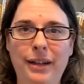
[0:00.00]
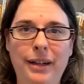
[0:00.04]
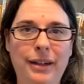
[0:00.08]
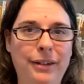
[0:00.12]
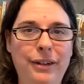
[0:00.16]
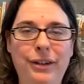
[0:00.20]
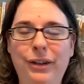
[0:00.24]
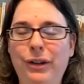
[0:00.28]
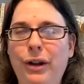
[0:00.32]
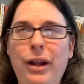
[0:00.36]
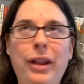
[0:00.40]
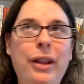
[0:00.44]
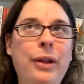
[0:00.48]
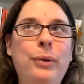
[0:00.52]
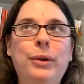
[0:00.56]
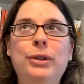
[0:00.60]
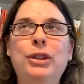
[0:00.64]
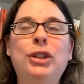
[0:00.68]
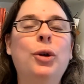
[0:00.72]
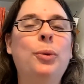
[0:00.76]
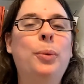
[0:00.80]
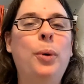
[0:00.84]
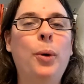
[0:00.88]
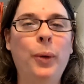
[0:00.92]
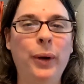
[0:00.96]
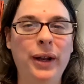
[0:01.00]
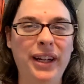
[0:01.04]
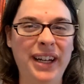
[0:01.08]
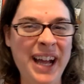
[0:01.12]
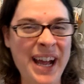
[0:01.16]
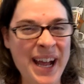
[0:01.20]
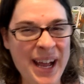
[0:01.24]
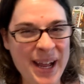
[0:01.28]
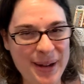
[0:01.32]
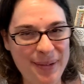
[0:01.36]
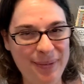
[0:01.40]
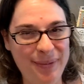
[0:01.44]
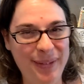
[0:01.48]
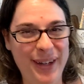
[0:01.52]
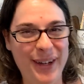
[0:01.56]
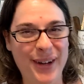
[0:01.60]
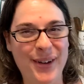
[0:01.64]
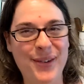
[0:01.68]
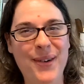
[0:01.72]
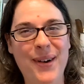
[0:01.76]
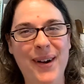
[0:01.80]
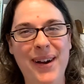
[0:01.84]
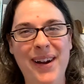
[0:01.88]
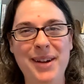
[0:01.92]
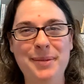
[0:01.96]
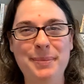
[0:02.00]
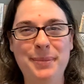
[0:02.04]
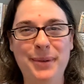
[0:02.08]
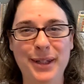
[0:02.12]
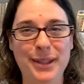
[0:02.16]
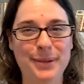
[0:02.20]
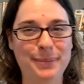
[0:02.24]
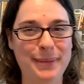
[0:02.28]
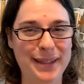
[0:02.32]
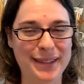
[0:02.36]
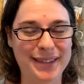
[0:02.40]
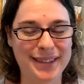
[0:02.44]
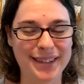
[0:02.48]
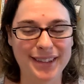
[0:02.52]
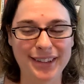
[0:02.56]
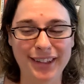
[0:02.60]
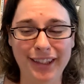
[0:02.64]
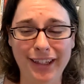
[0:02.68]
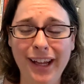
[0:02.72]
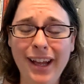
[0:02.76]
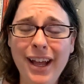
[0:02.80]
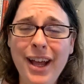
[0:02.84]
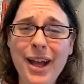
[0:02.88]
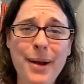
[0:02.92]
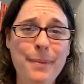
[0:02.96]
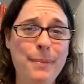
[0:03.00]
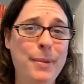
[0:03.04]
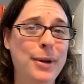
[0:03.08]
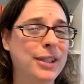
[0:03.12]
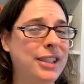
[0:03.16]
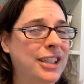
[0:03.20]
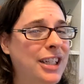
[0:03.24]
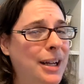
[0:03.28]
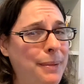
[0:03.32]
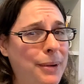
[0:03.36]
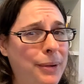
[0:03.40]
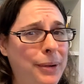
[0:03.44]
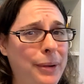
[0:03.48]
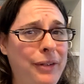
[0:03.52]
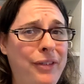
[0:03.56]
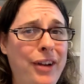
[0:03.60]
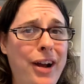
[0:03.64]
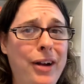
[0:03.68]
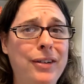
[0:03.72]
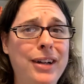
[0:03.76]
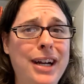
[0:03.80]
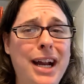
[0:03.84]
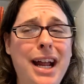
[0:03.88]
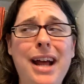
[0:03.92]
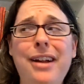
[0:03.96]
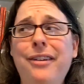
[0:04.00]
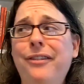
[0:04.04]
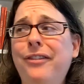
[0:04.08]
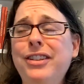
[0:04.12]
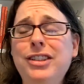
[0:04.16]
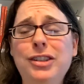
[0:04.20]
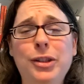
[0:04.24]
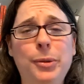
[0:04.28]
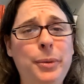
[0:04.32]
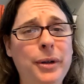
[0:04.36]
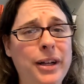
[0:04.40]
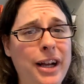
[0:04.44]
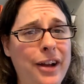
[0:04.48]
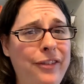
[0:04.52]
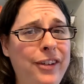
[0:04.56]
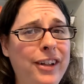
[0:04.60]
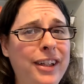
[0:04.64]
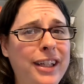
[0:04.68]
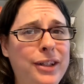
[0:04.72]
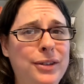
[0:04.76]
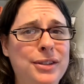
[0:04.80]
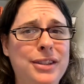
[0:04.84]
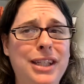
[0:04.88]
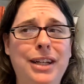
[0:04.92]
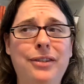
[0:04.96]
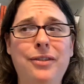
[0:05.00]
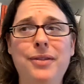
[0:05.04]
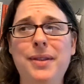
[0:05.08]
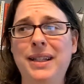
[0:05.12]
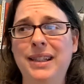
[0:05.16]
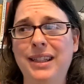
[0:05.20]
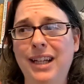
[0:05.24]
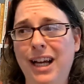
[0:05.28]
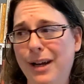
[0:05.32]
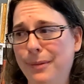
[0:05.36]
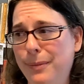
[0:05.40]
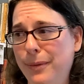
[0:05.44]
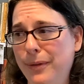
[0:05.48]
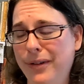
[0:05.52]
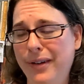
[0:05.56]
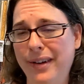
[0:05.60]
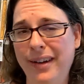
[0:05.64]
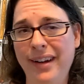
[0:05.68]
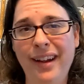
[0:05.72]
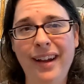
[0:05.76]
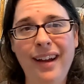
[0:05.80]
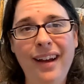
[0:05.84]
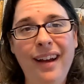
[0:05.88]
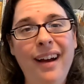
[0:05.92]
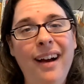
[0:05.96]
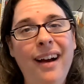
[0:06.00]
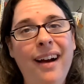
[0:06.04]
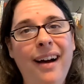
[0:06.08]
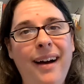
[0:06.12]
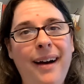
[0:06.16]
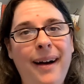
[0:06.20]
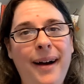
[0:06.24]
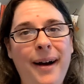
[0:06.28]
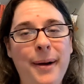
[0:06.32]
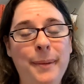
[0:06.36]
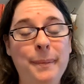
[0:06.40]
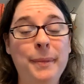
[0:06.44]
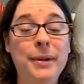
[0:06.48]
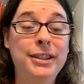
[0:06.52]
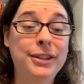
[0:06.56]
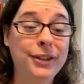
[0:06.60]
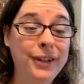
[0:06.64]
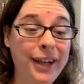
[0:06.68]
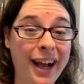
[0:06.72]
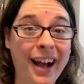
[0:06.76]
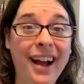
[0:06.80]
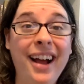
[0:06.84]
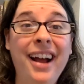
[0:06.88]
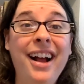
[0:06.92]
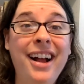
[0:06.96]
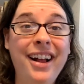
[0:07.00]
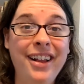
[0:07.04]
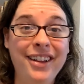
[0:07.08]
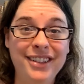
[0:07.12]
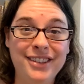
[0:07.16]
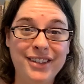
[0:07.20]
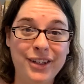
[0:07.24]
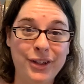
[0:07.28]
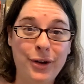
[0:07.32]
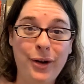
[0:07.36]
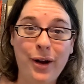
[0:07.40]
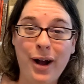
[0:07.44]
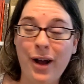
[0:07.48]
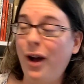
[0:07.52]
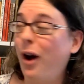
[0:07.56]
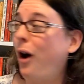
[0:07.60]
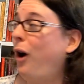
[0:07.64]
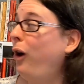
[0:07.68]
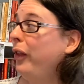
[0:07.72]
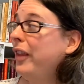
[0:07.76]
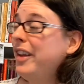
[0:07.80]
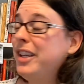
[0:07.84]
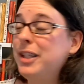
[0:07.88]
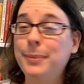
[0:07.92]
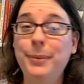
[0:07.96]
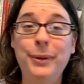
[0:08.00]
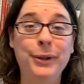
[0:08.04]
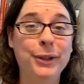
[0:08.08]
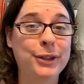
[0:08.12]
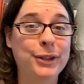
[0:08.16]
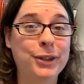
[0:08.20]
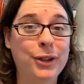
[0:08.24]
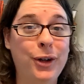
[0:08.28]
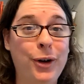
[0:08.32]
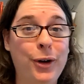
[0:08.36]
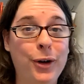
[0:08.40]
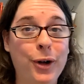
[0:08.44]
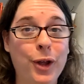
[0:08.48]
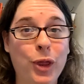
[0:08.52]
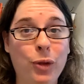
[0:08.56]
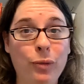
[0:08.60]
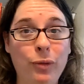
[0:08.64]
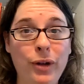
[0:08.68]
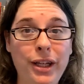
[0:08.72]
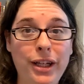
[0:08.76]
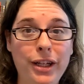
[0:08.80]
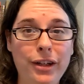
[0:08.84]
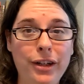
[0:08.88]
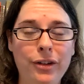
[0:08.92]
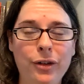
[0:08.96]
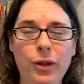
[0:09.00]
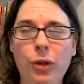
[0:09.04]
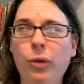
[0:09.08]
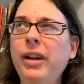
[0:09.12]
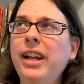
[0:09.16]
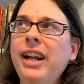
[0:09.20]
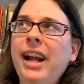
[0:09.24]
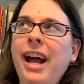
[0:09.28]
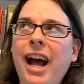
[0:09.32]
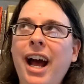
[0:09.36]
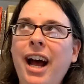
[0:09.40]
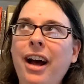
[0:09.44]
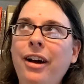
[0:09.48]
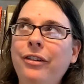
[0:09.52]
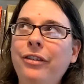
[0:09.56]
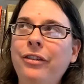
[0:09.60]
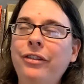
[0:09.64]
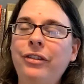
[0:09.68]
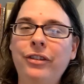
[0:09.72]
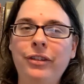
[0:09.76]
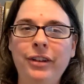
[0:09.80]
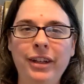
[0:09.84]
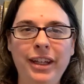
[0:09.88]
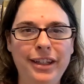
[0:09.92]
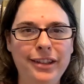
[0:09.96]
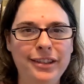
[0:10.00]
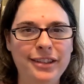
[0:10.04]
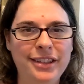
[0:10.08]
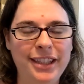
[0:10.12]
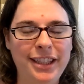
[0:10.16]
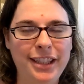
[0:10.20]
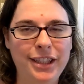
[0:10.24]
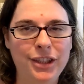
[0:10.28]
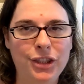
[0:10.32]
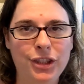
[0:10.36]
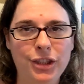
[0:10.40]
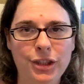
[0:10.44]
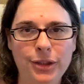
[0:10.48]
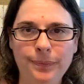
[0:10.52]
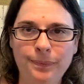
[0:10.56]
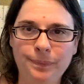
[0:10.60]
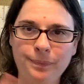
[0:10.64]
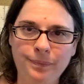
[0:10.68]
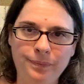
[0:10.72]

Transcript: you know, it was no point in me acquiring books. Basically, most of the time, if I had a physical book, I feel like it was like from the library. So yeah, so all these books are 3.5 years ish,